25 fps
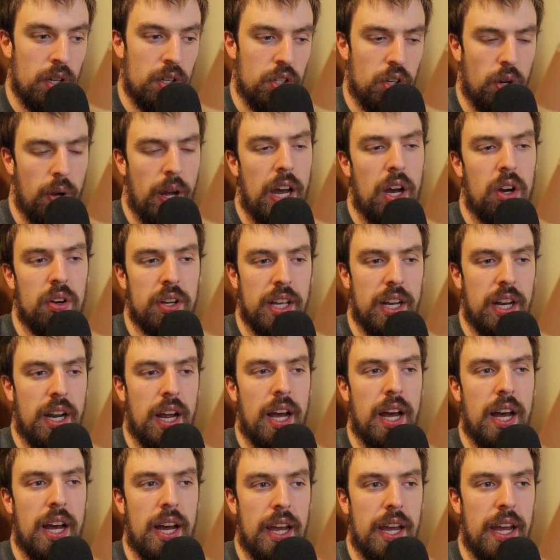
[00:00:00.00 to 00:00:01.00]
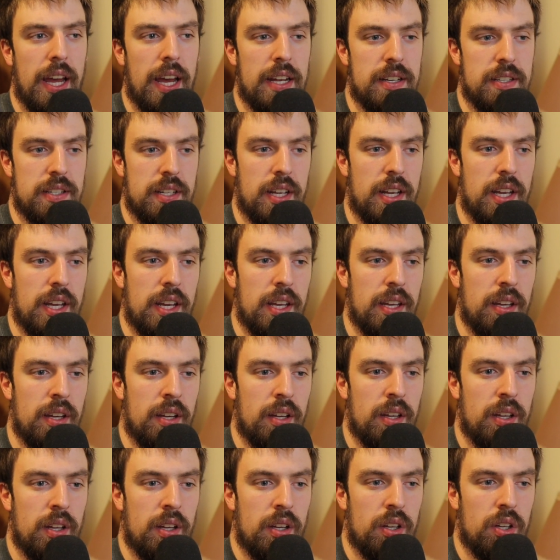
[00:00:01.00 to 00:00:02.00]
I as a
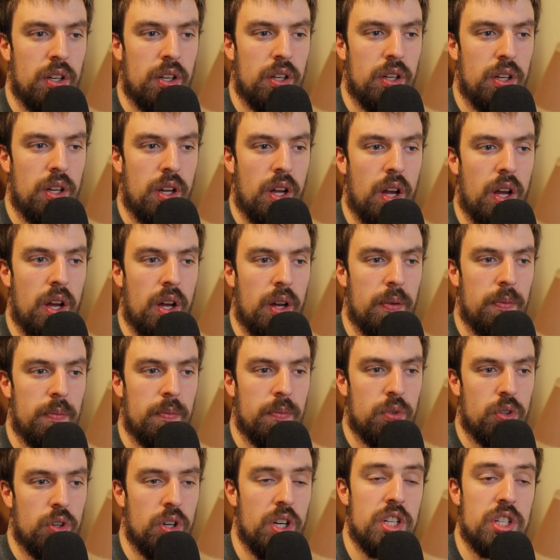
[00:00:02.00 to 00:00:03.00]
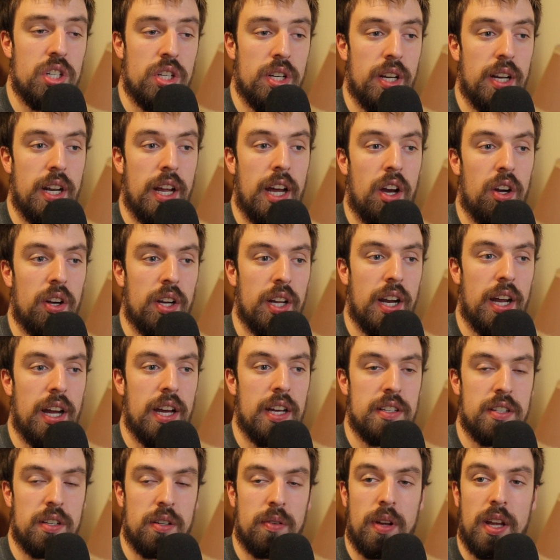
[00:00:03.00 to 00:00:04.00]
Christian, how can I
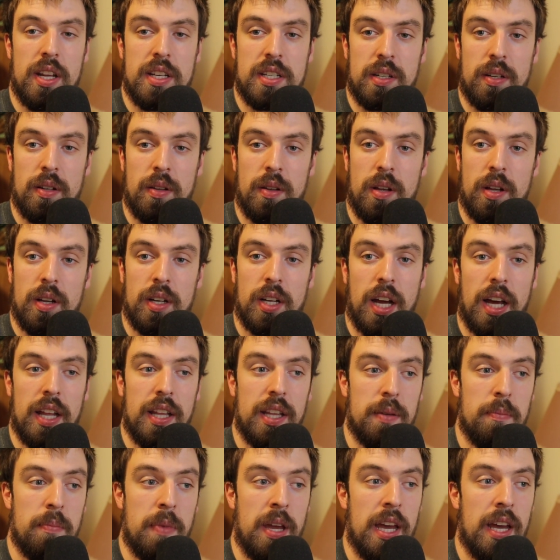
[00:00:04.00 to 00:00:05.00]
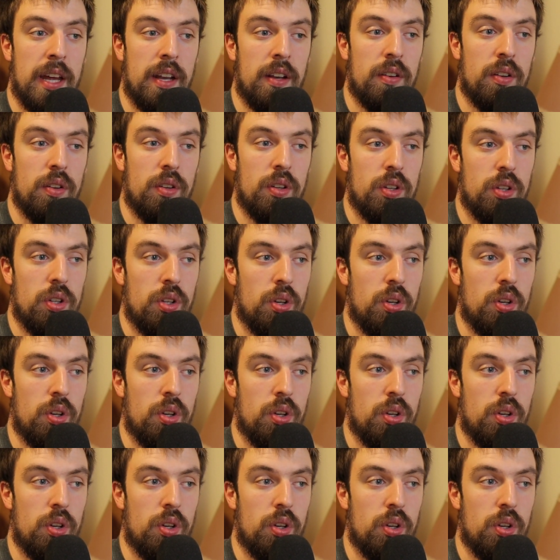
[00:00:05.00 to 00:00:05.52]
as a godly man,